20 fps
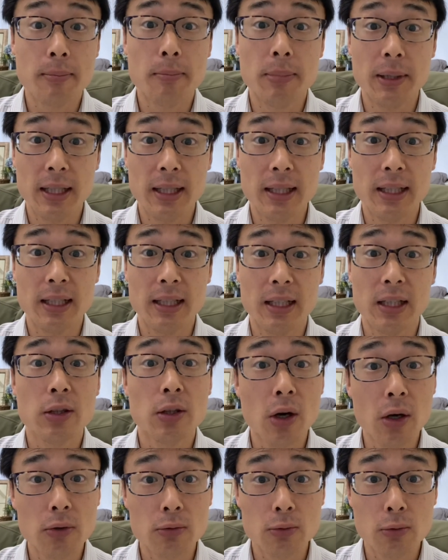being
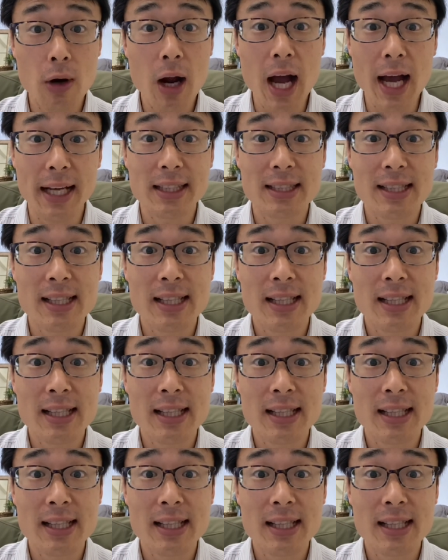not right,